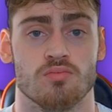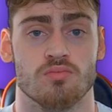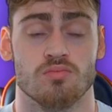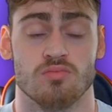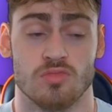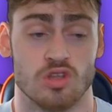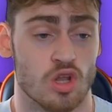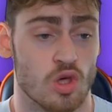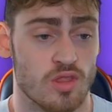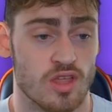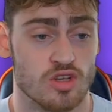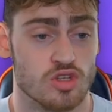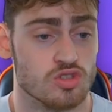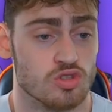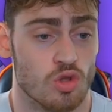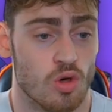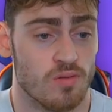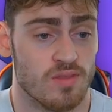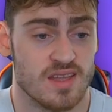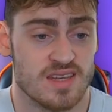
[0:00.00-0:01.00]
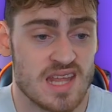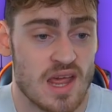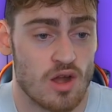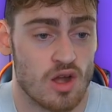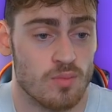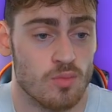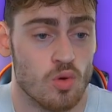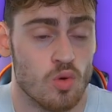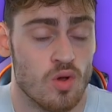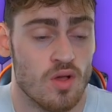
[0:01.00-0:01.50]
You know, they're just not. They're
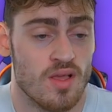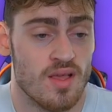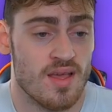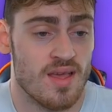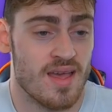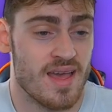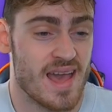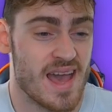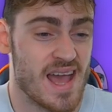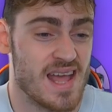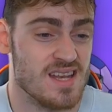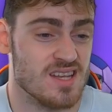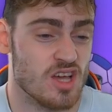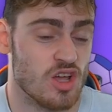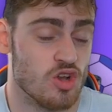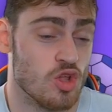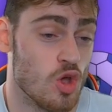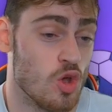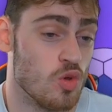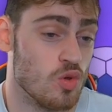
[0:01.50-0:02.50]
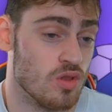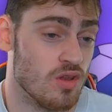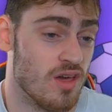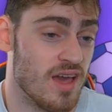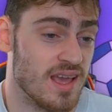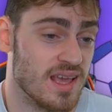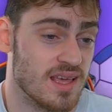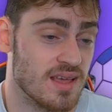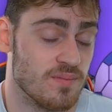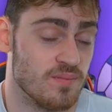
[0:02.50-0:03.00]
terrible. And I know,
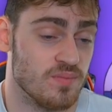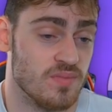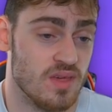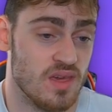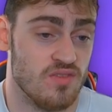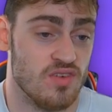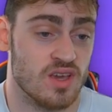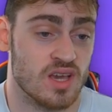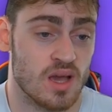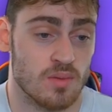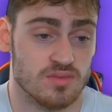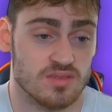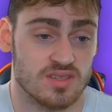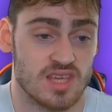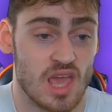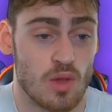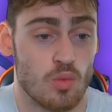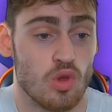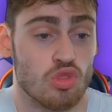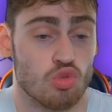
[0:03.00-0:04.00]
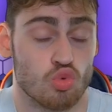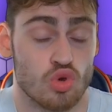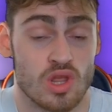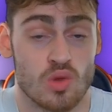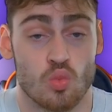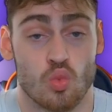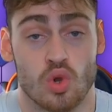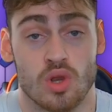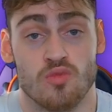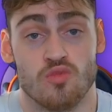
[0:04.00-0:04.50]
like, if you come to game week 3
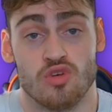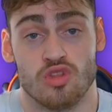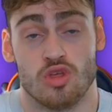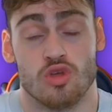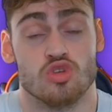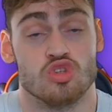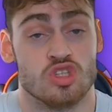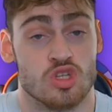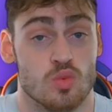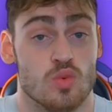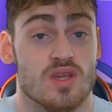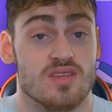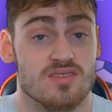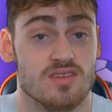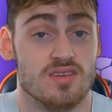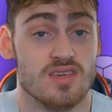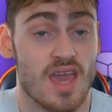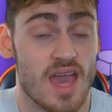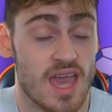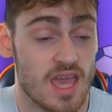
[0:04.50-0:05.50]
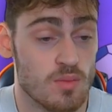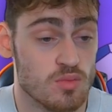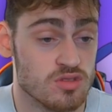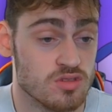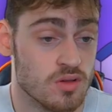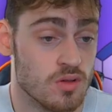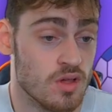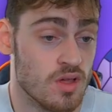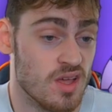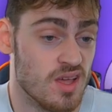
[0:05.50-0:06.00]
and want him for those 2 easy games,
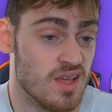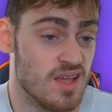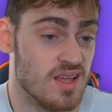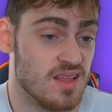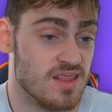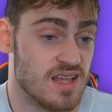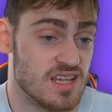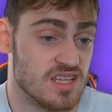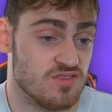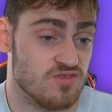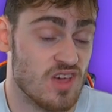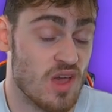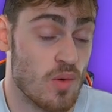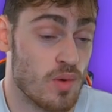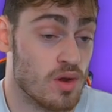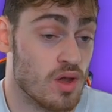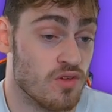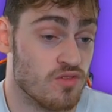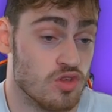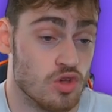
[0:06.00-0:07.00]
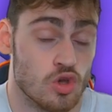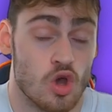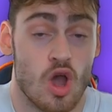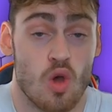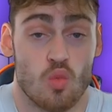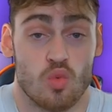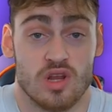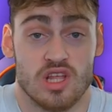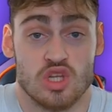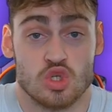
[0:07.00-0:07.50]
that's fair enough. You
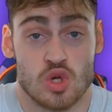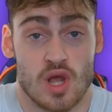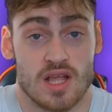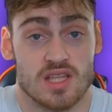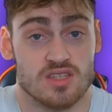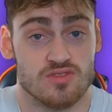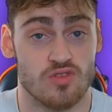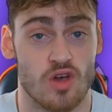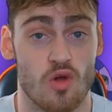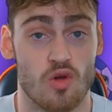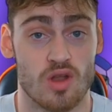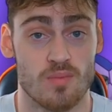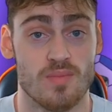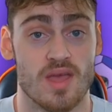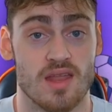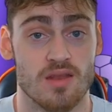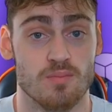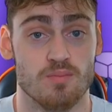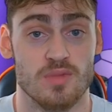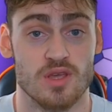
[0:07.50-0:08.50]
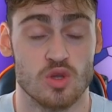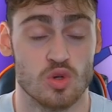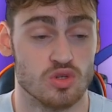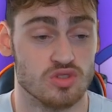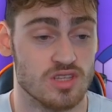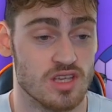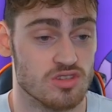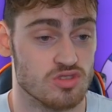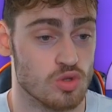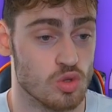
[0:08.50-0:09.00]
can't really transfer him in because
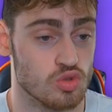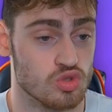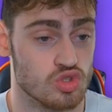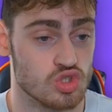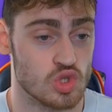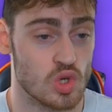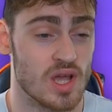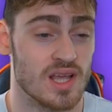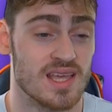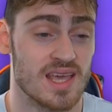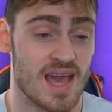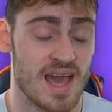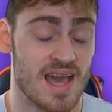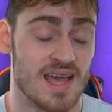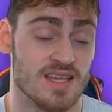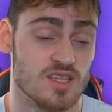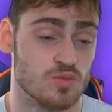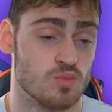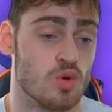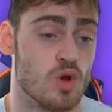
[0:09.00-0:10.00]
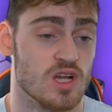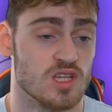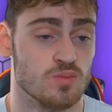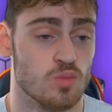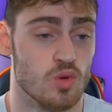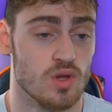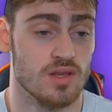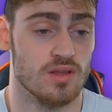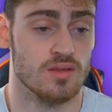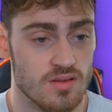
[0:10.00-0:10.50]
there's no striker at his price
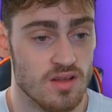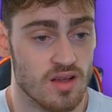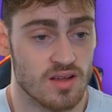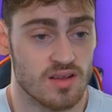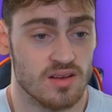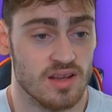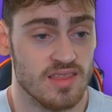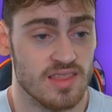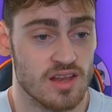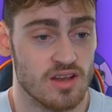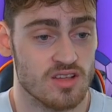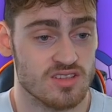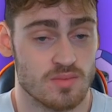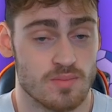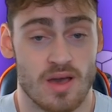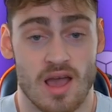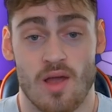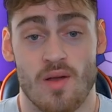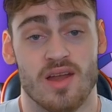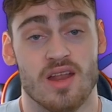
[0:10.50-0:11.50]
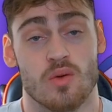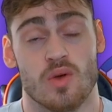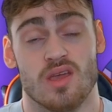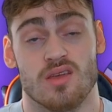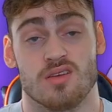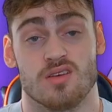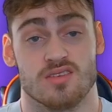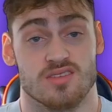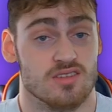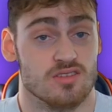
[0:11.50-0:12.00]
point. Luckily, that doesn't matter anyway
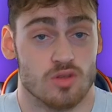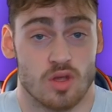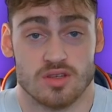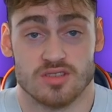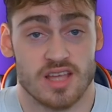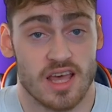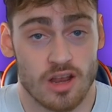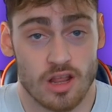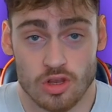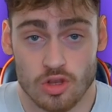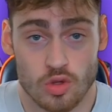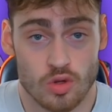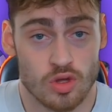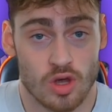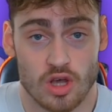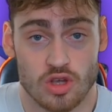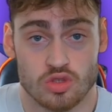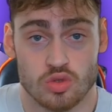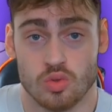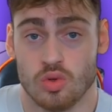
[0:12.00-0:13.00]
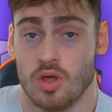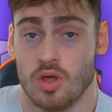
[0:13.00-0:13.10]
because he's not staying at Newcastle.